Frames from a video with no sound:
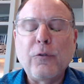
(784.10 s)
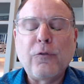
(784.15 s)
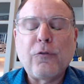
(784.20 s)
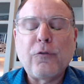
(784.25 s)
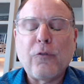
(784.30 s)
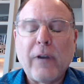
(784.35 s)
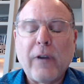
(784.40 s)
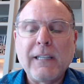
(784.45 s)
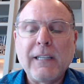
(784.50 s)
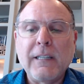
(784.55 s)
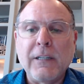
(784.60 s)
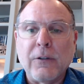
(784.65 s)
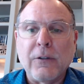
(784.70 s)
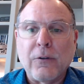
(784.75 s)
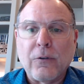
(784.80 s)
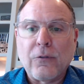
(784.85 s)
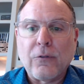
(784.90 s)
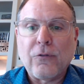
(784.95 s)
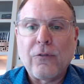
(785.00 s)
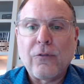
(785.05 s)
straight
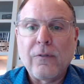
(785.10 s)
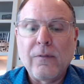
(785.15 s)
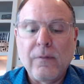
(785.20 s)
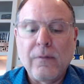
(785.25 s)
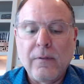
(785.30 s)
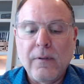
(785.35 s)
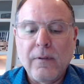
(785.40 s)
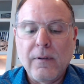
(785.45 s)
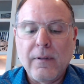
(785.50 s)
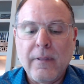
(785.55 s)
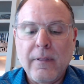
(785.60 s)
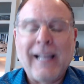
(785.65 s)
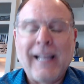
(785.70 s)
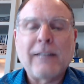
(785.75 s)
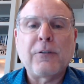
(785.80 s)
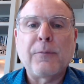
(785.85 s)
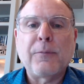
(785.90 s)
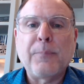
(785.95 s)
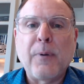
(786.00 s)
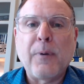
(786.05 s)
years,
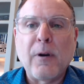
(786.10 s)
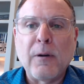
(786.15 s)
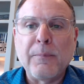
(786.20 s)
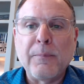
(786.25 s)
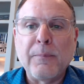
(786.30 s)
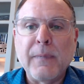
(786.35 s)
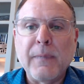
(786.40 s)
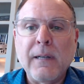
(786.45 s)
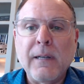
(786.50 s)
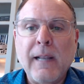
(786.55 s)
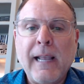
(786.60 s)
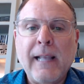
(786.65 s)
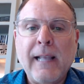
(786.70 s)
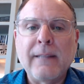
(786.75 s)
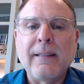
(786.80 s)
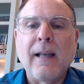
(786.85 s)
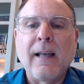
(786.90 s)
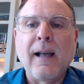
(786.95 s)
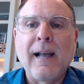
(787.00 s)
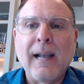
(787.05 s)
that department
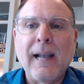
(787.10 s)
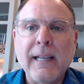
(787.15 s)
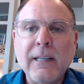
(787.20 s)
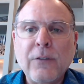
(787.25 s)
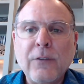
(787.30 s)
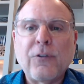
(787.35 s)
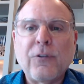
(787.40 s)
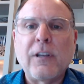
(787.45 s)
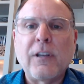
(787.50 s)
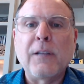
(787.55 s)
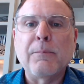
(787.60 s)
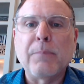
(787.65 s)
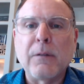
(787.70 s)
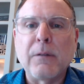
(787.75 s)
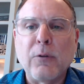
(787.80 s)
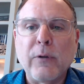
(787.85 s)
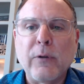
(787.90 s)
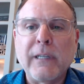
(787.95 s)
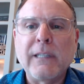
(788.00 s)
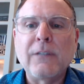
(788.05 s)
had the highest
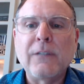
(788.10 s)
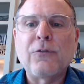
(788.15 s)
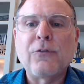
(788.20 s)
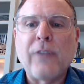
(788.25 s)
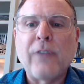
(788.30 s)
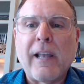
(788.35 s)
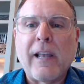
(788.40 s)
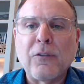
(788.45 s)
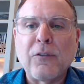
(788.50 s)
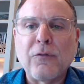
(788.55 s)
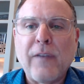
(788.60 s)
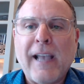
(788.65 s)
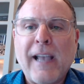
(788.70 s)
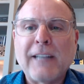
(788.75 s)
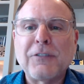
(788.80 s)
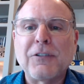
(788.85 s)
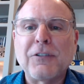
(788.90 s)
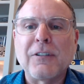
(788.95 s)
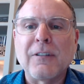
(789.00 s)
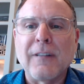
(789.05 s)
employee
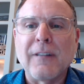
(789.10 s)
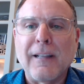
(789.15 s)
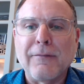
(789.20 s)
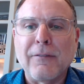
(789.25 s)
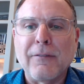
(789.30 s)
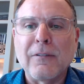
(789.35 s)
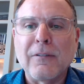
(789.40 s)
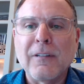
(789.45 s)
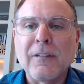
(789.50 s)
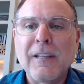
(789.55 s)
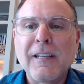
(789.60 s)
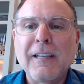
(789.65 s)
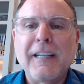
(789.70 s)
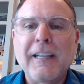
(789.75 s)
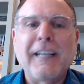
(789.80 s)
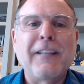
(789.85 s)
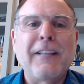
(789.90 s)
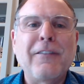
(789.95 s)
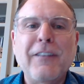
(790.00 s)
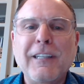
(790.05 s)
satisfaction level
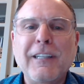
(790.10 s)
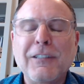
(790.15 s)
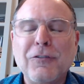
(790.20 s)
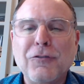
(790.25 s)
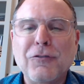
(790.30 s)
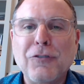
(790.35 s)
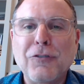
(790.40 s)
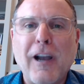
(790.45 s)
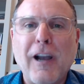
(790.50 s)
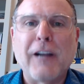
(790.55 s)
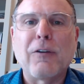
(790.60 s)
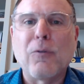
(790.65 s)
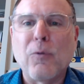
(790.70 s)
in the entire